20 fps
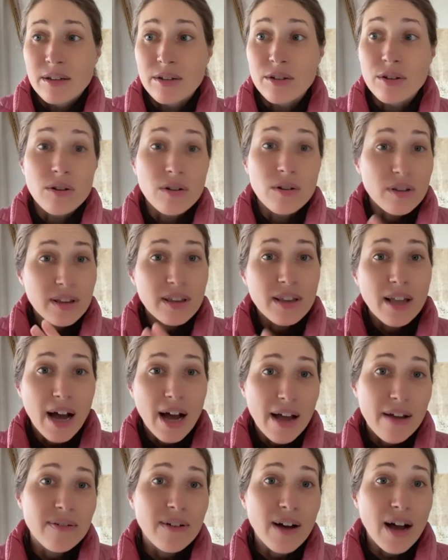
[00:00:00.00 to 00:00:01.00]
You know,
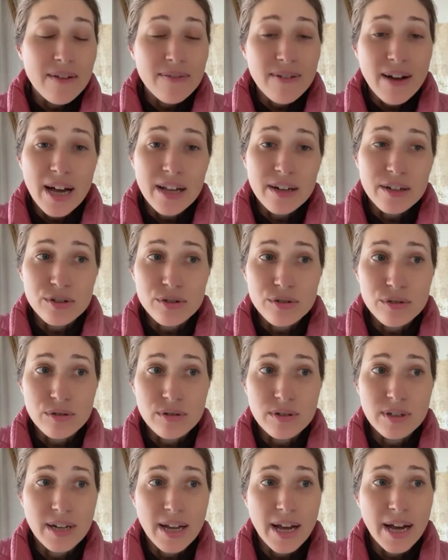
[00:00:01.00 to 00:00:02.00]
I've had a
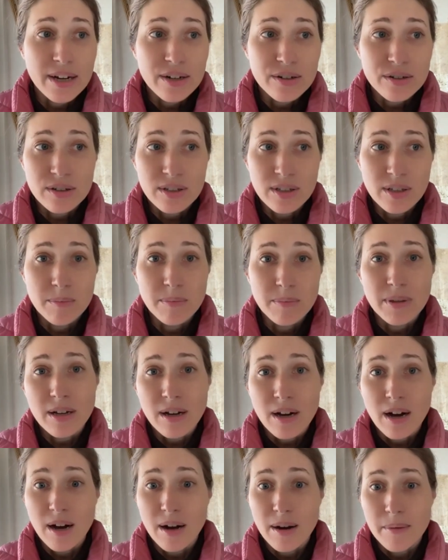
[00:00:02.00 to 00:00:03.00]
student actually
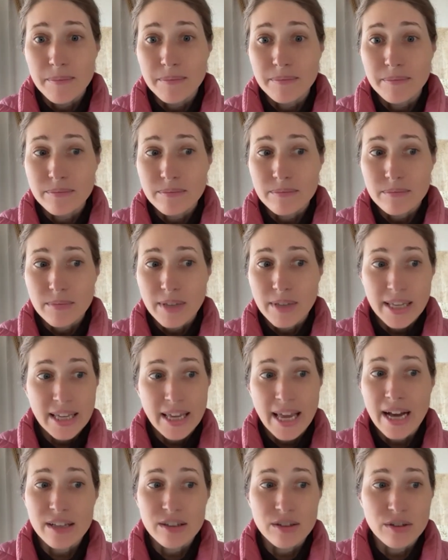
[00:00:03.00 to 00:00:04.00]
become like
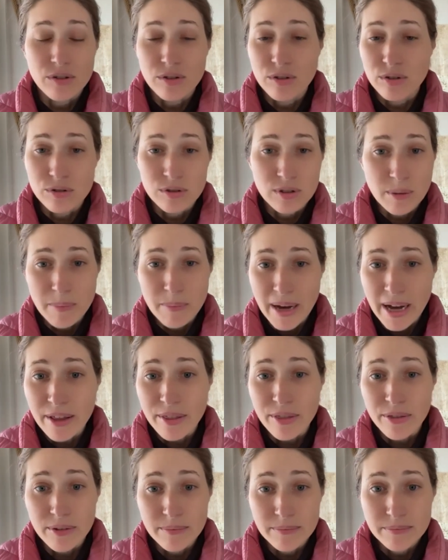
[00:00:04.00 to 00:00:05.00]
he had to use the
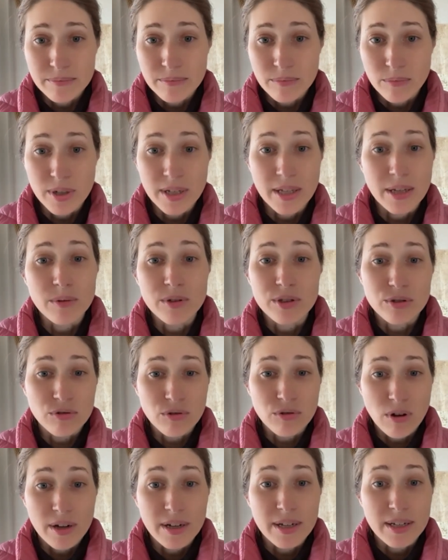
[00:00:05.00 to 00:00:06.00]
bathroom when he was
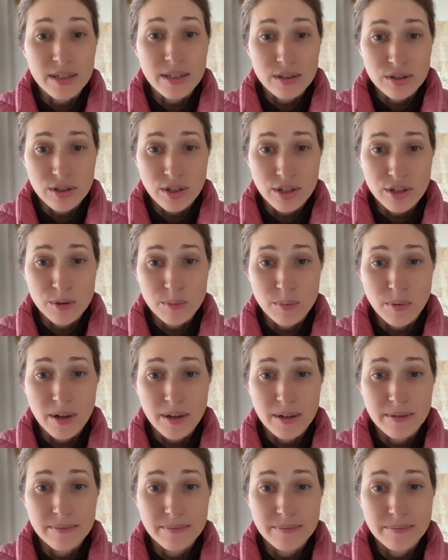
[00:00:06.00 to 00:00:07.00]
drawing his judge
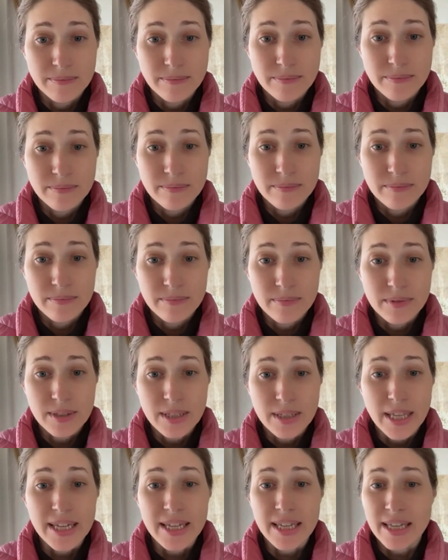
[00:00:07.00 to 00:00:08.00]
bug.
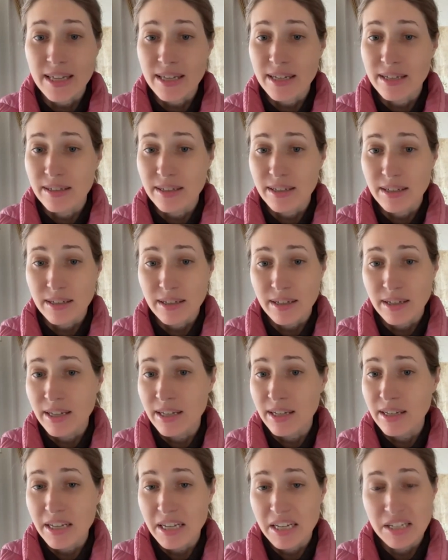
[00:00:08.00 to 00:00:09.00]
Like
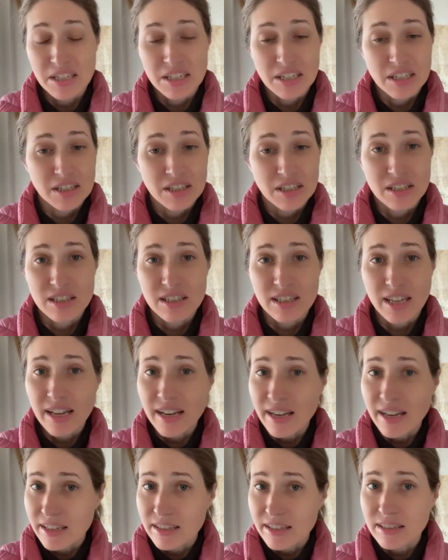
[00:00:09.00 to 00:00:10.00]
it just
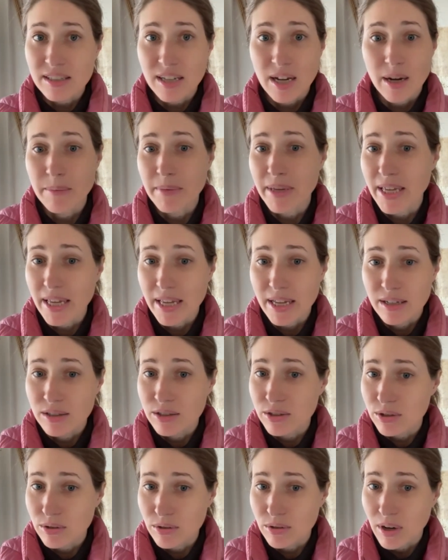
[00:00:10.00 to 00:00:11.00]
sent his tummy
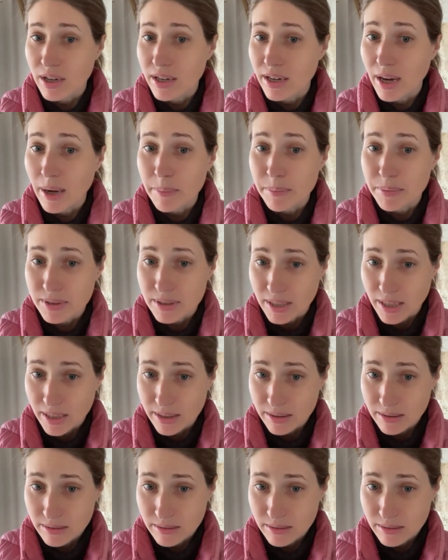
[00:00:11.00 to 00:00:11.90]
into an upset.